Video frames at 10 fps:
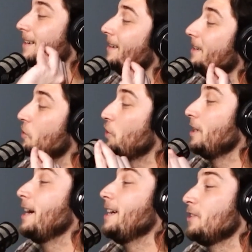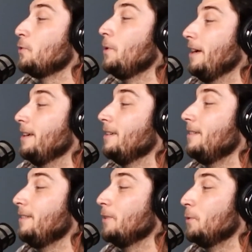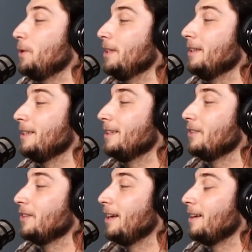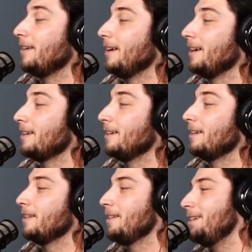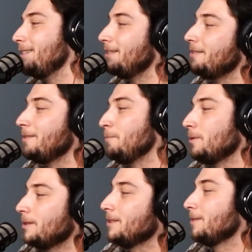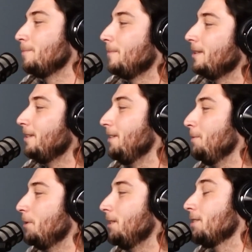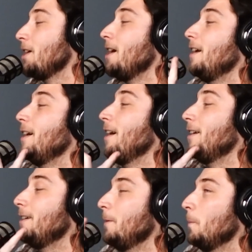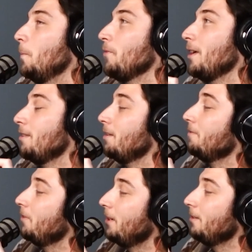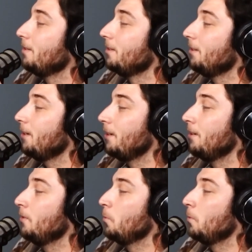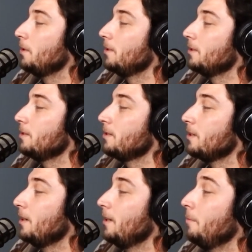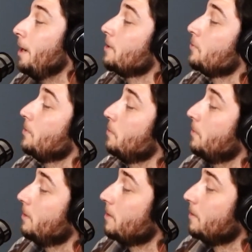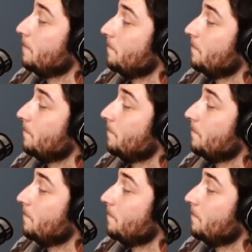uh Shania Twain, the one that had like uh that don't impress me much. Um, and then finally it was uh Backstreet Boys,